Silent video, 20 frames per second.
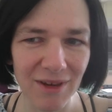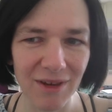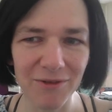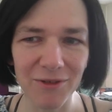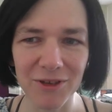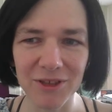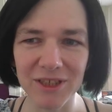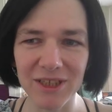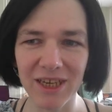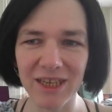
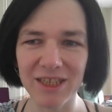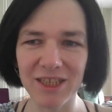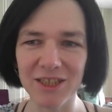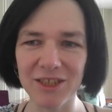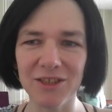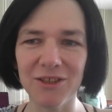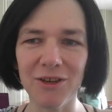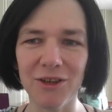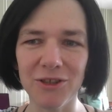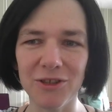Obviously, it
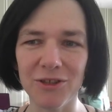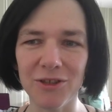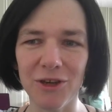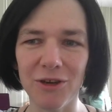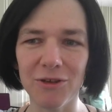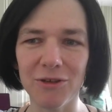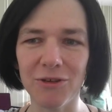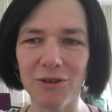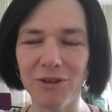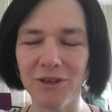is not
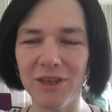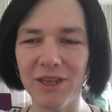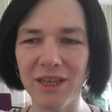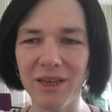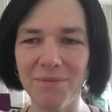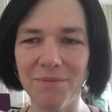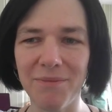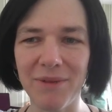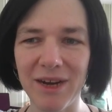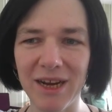sold on
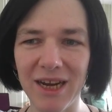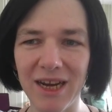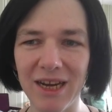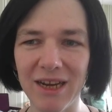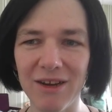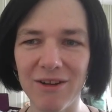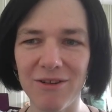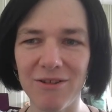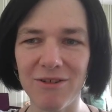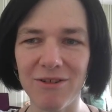
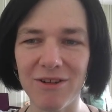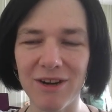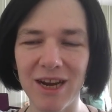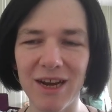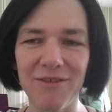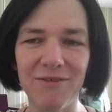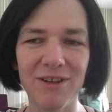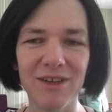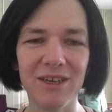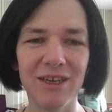eBay or
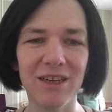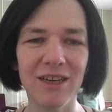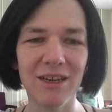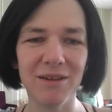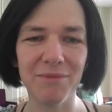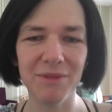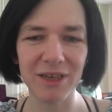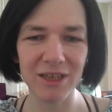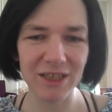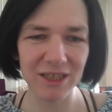even
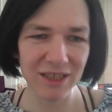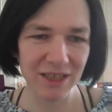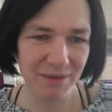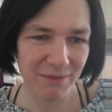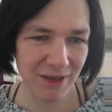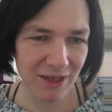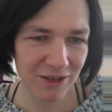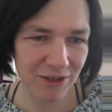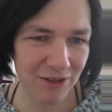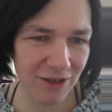a British
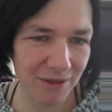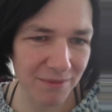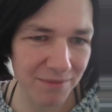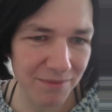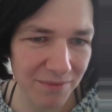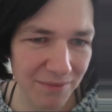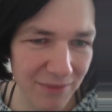eBay, so